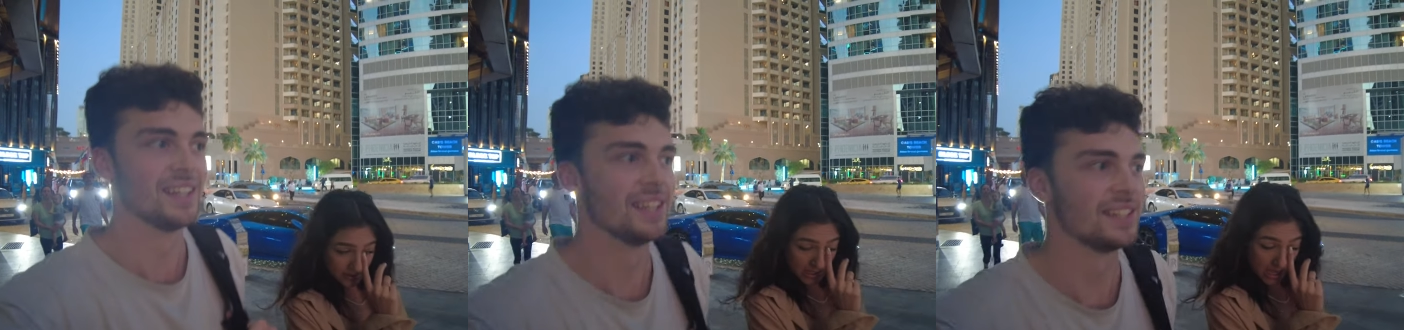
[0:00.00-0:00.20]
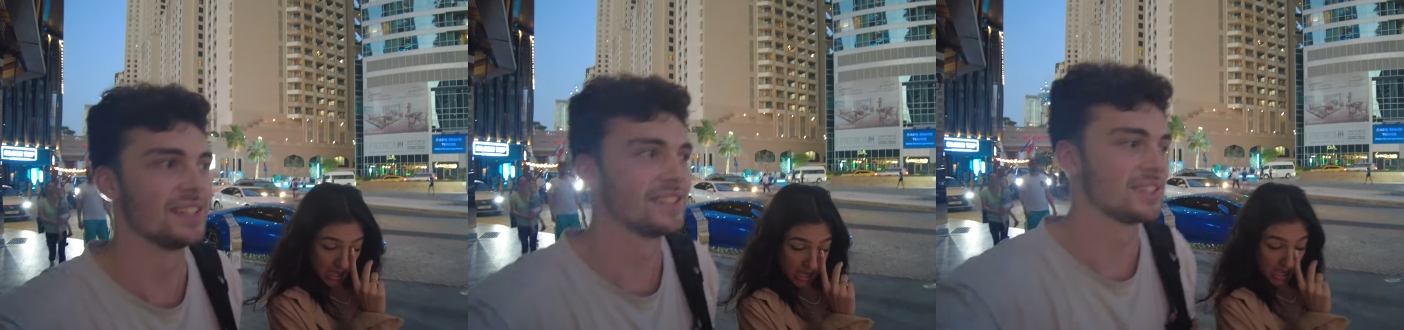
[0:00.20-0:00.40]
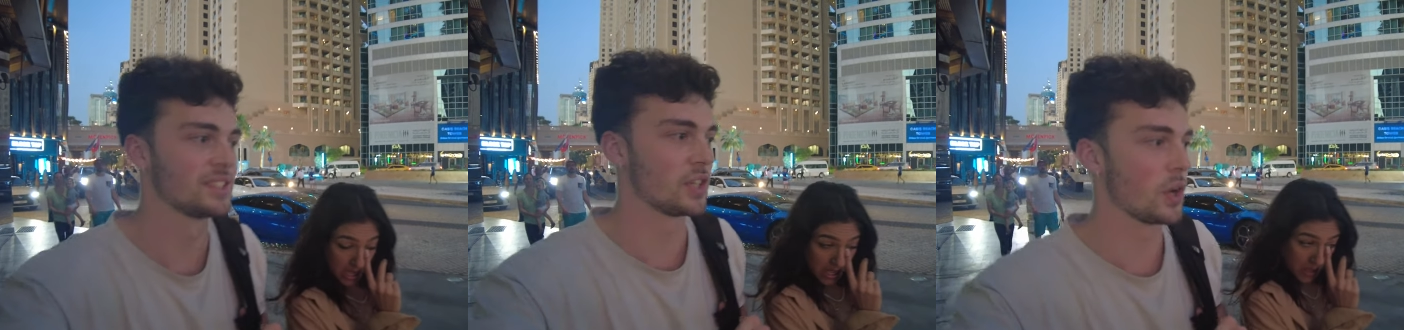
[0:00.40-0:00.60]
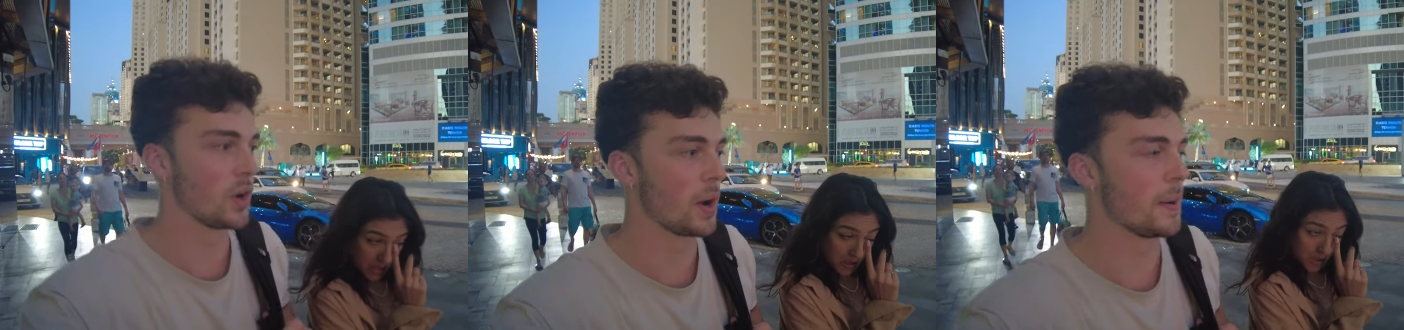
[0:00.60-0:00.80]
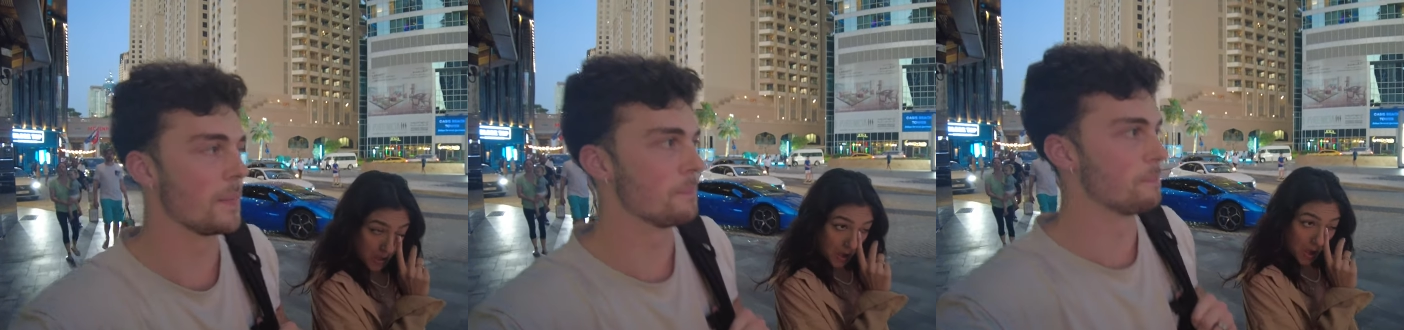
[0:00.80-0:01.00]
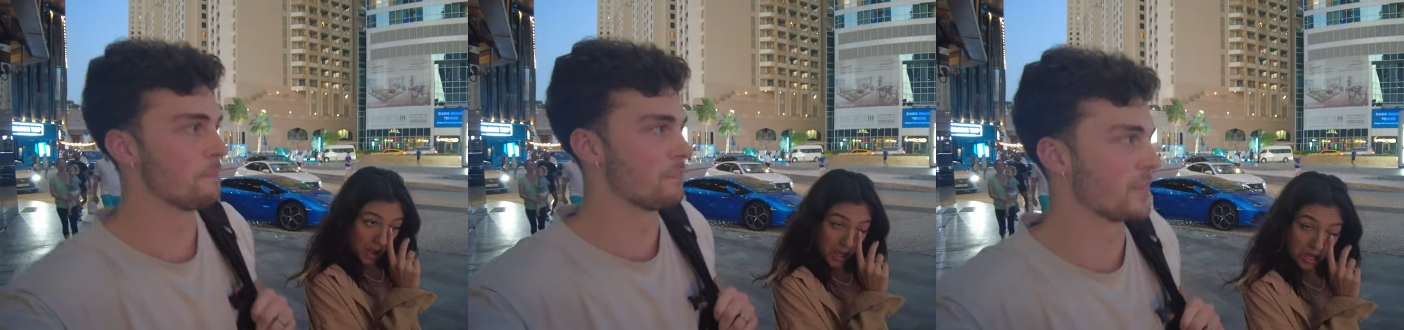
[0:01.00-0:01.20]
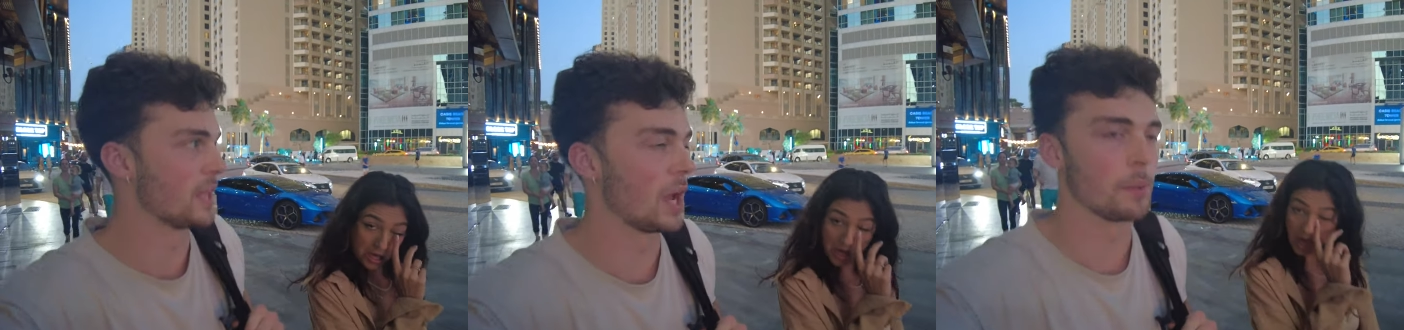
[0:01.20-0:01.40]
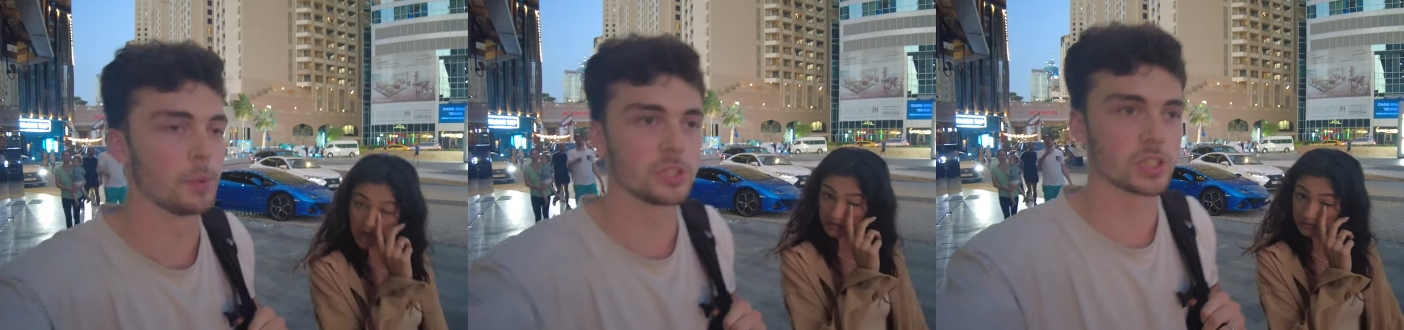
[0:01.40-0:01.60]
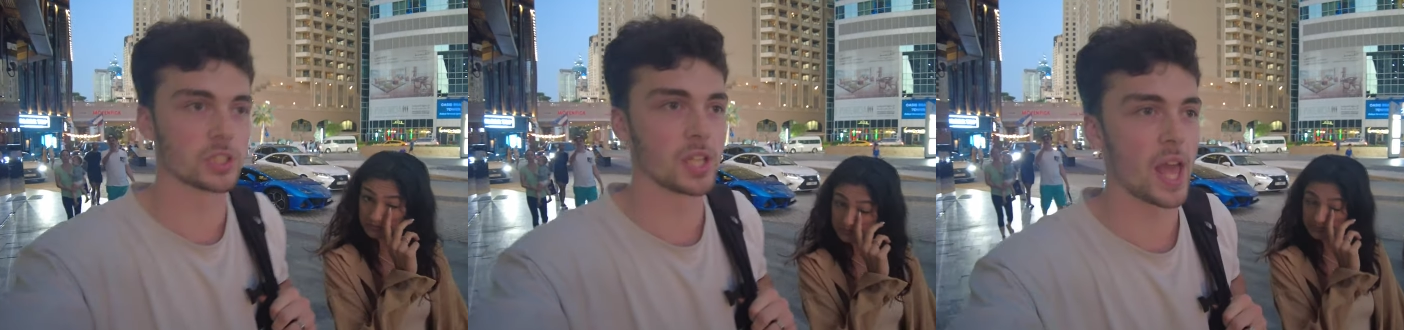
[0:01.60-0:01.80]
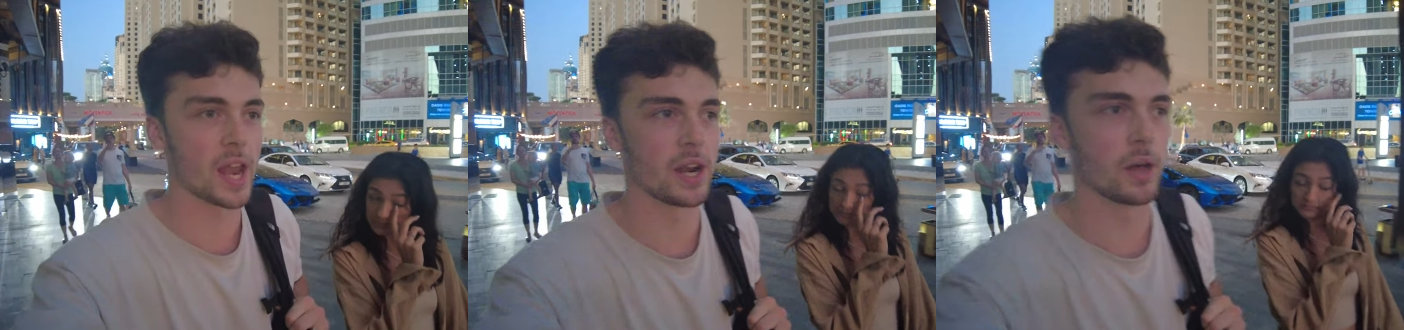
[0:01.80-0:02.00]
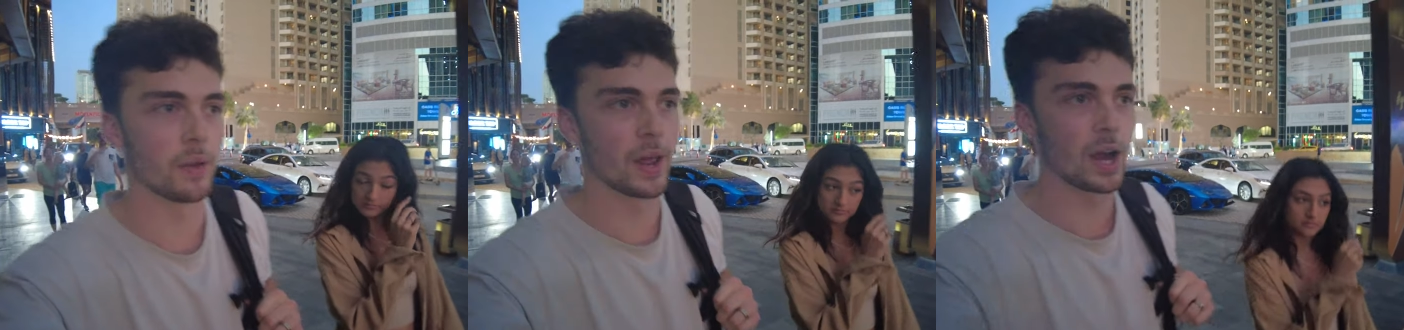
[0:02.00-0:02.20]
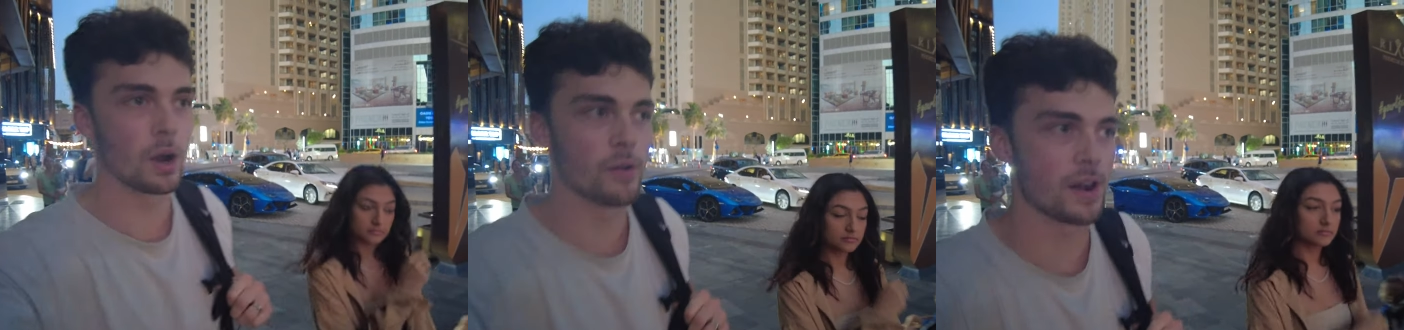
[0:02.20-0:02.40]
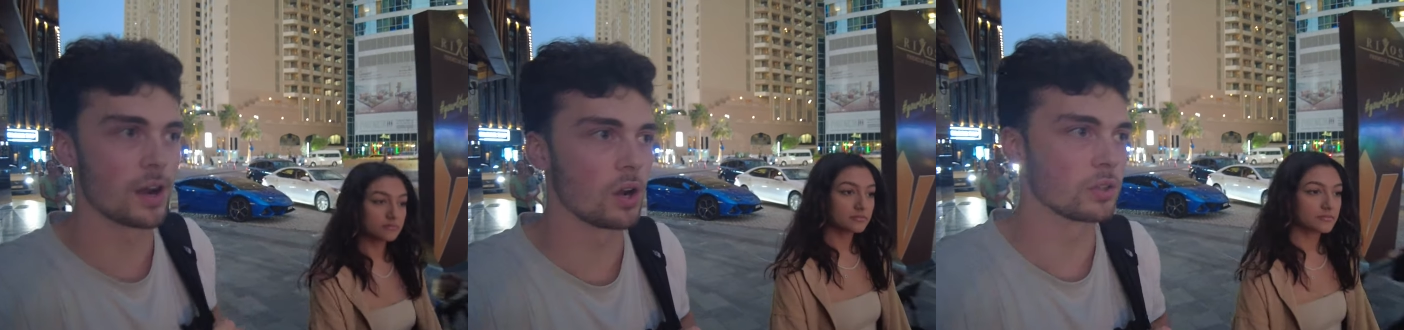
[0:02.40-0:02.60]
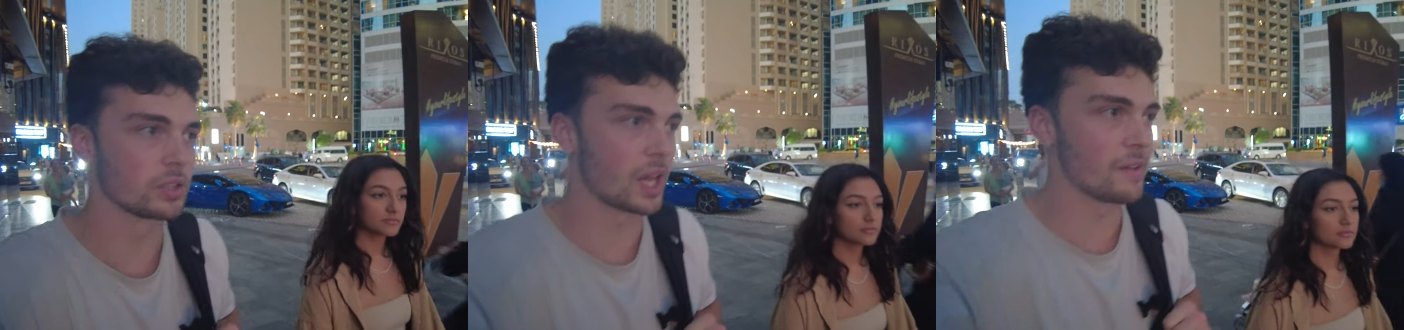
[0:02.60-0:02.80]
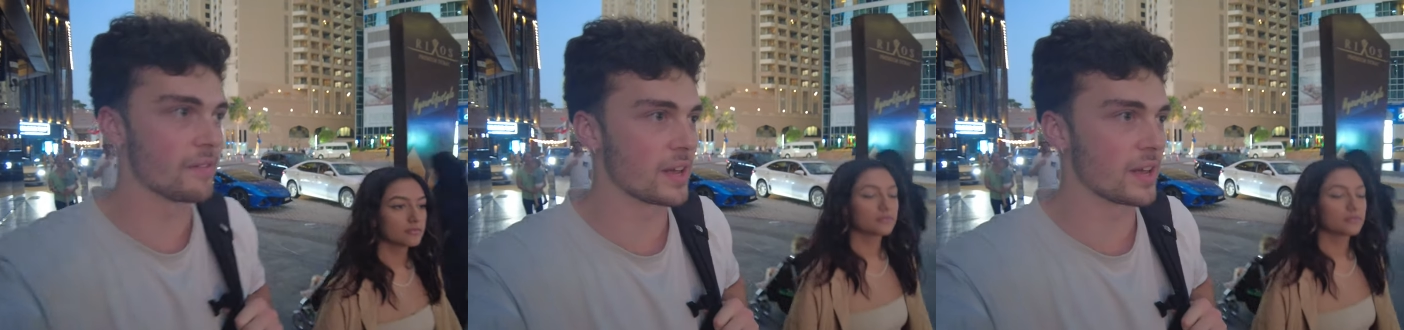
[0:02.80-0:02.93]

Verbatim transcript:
Speaker 1: Yeah. So um, yeah, we're just heading out now. We've had a long day of